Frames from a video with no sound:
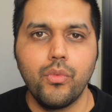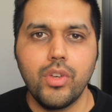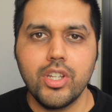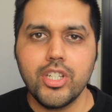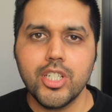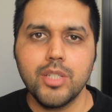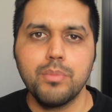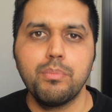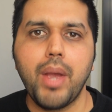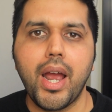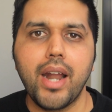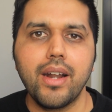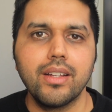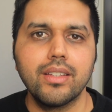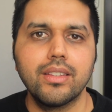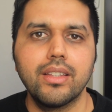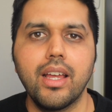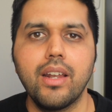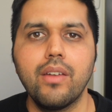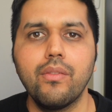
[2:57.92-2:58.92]
which is better
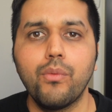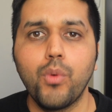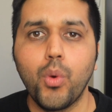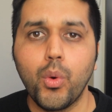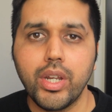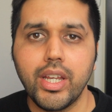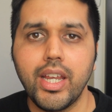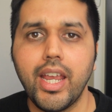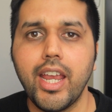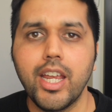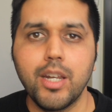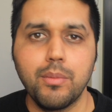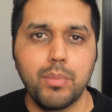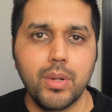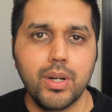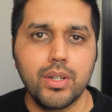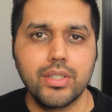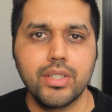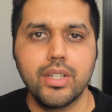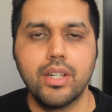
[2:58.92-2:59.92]
than
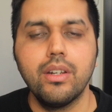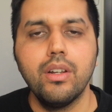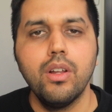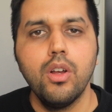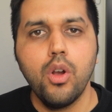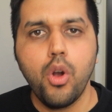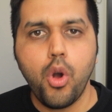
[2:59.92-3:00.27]
48%